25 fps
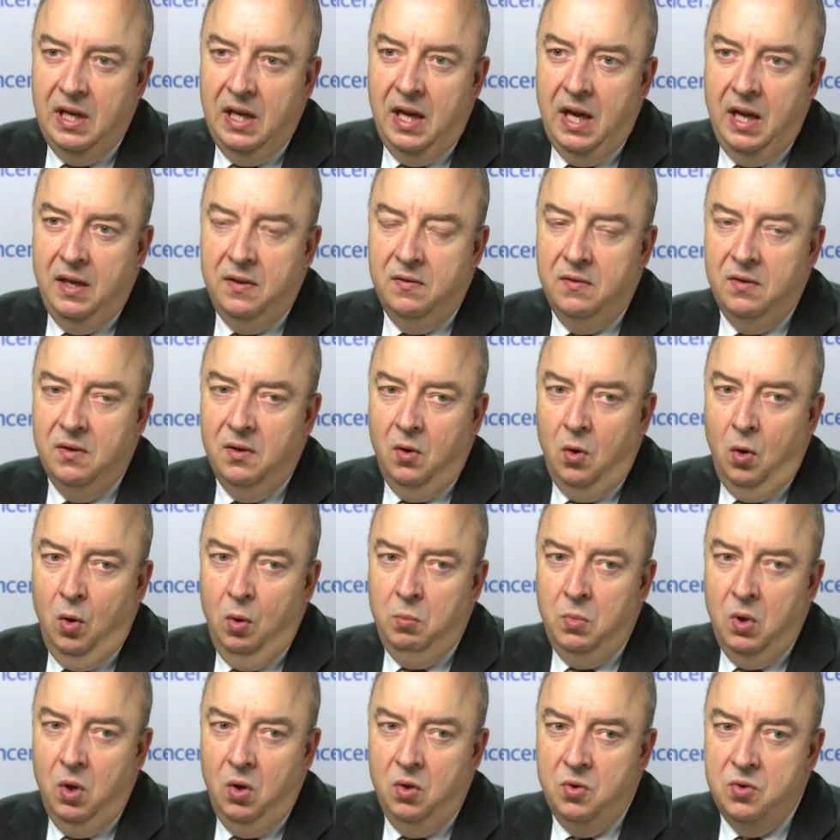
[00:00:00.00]
at
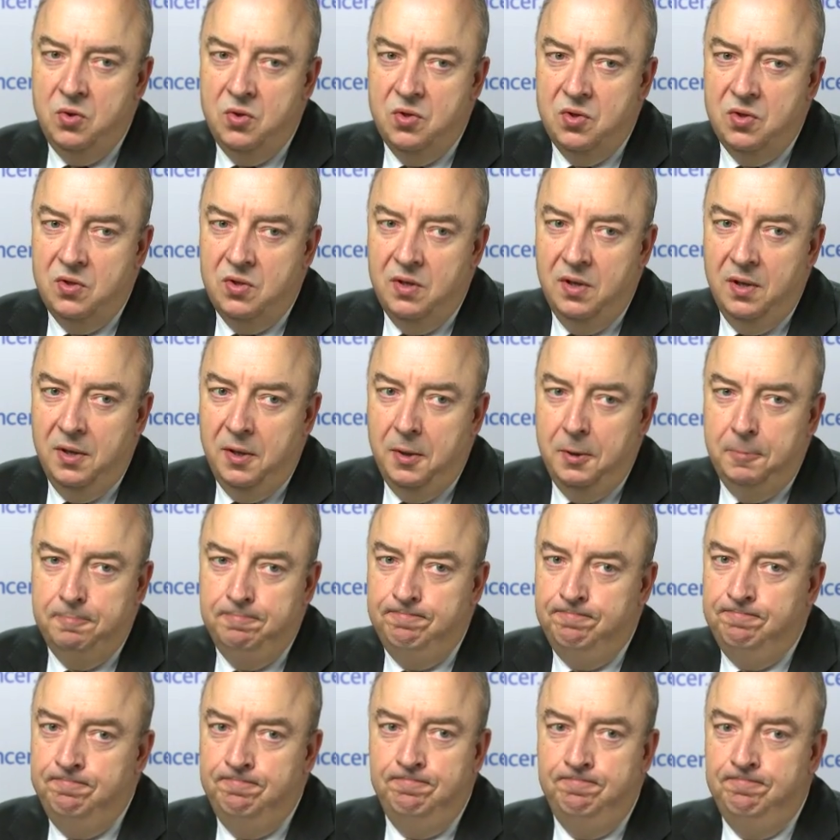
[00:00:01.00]
almost
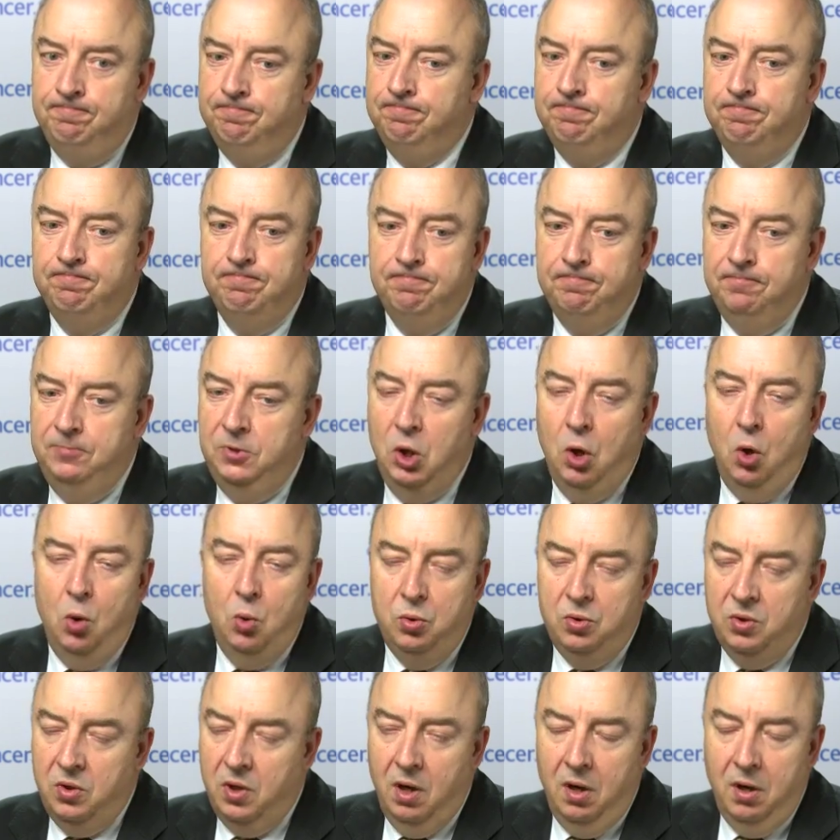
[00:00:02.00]

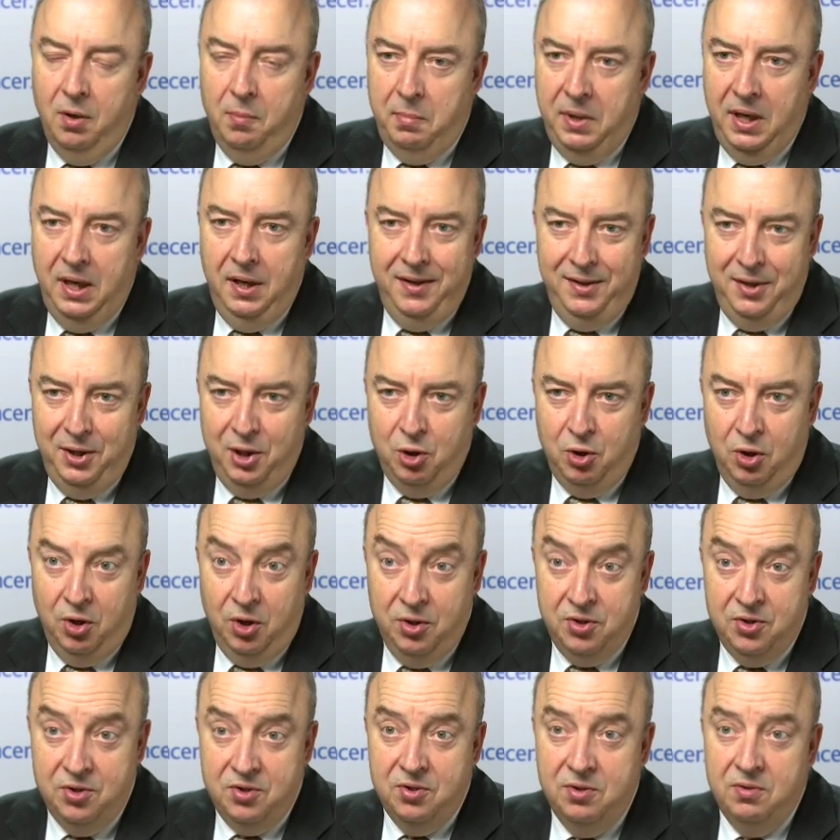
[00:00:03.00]
no tolerability
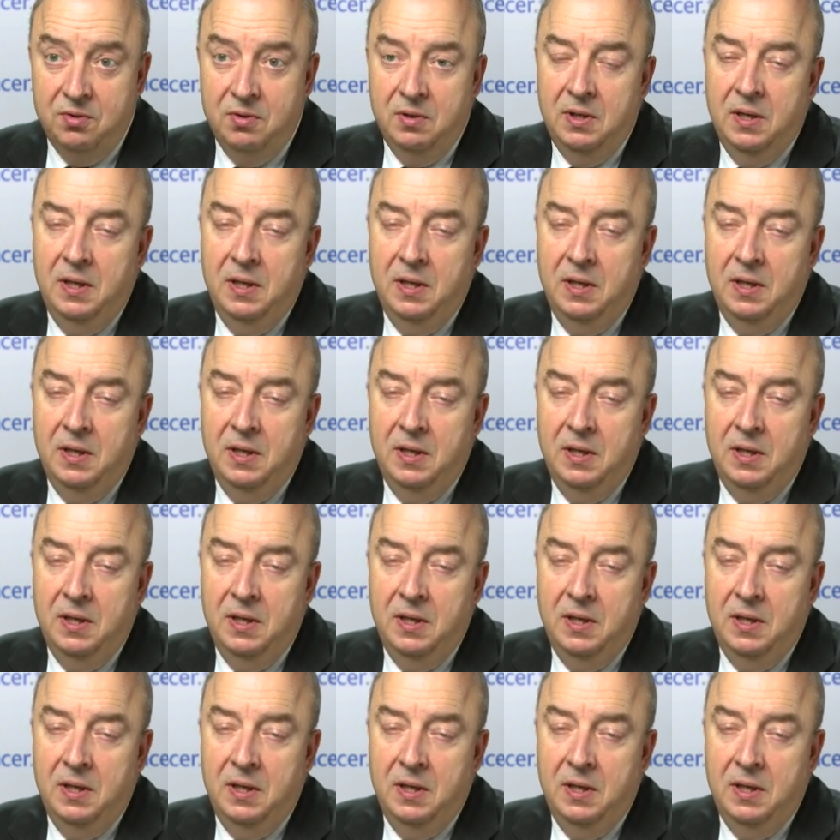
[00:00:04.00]
cost.